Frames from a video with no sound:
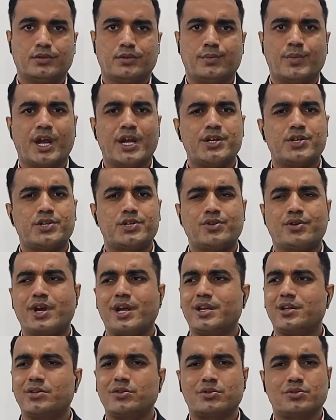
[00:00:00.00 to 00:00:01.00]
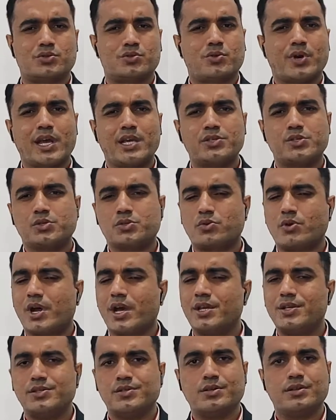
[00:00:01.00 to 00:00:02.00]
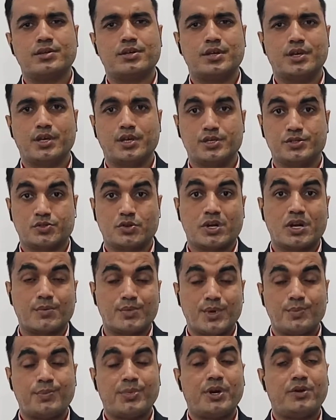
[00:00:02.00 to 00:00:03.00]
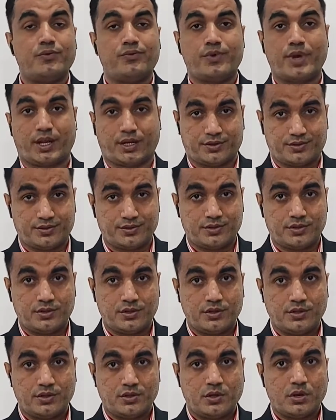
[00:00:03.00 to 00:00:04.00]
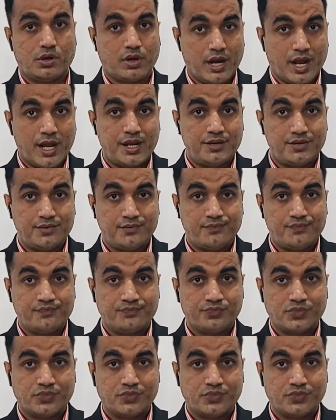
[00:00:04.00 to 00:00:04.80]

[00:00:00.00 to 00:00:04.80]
By trying twice or thrice, it's gonna be perfect. All right?